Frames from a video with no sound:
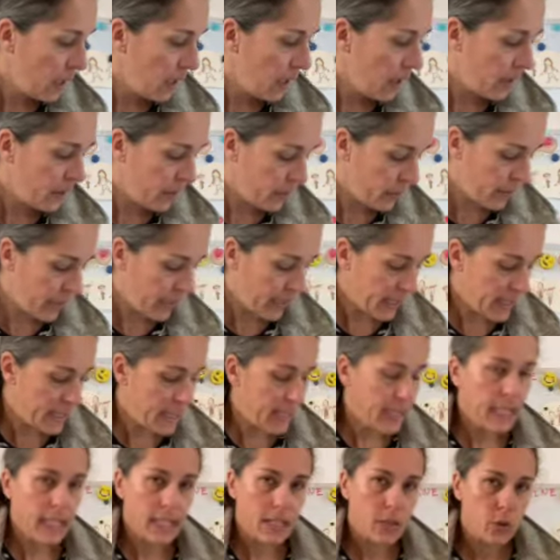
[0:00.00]
The next
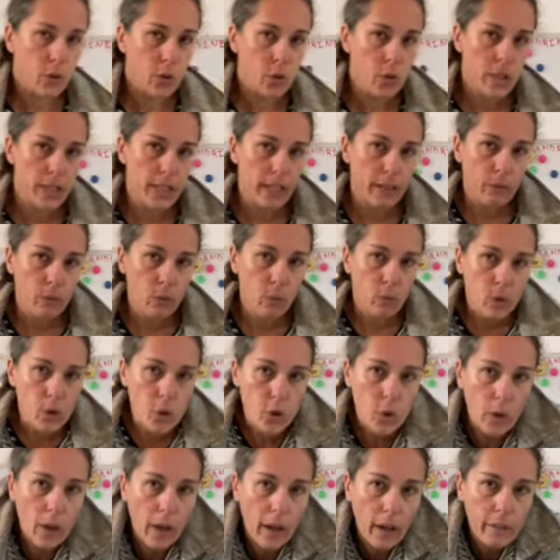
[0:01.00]
thing is you never want
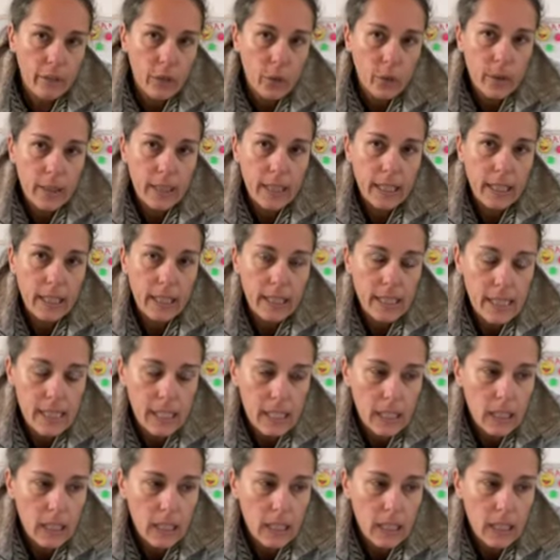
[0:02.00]
to have your kids